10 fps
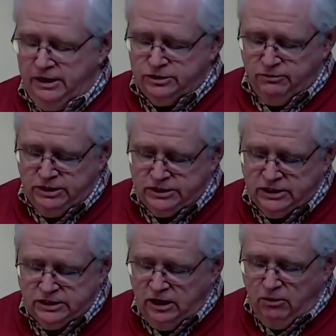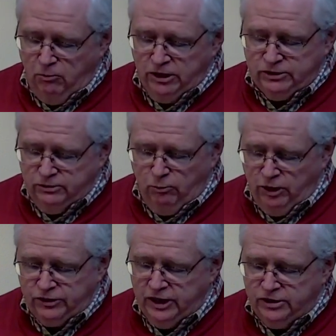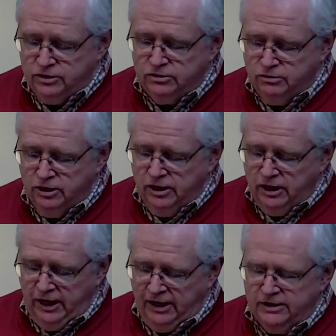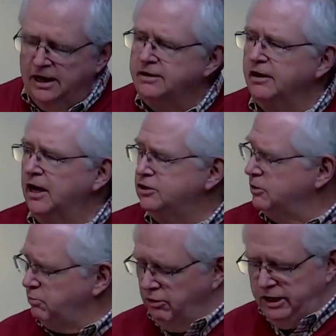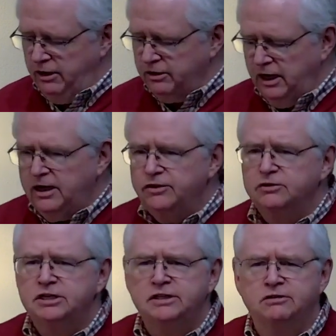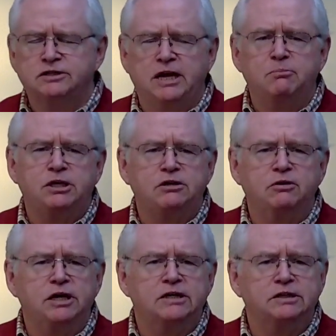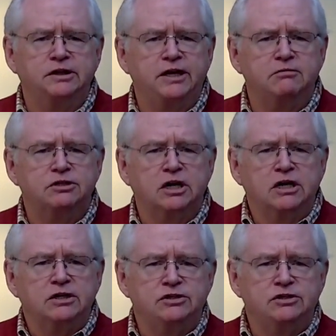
And so he says what they do, and I should point out, there's ambiguity in the language.